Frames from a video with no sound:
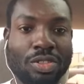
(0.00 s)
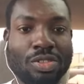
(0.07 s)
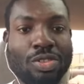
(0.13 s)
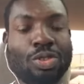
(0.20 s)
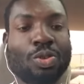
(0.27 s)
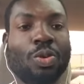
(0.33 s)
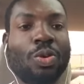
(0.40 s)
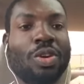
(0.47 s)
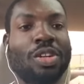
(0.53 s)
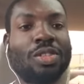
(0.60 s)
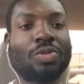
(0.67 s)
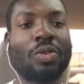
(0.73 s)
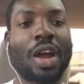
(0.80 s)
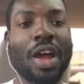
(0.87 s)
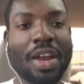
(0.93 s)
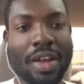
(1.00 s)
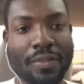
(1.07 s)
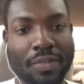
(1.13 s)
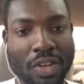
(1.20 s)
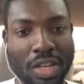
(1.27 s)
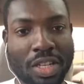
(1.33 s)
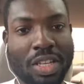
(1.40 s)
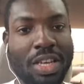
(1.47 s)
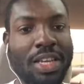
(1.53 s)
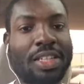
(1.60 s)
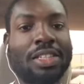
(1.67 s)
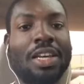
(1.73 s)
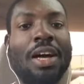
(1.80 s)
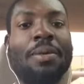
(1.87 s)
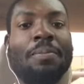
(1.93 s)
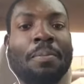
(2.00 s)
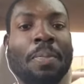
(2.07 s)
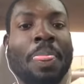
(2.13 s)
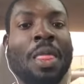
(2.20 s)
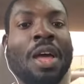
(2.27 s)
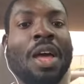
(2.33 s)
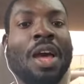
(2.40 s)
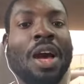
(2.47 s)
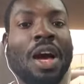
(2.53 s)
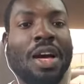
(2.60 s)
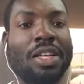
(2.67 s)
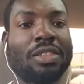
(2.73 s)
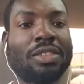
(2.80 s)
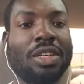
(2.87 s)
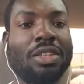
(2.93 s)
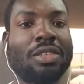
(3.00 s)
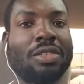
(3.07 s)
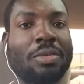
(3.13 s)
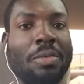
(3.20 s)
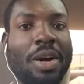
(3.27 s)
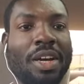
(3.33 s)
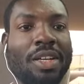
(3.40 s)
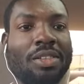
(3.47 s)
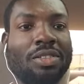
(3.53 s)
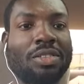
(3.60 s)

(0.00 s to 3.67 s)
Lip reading: score is right after the exam, I said to mine,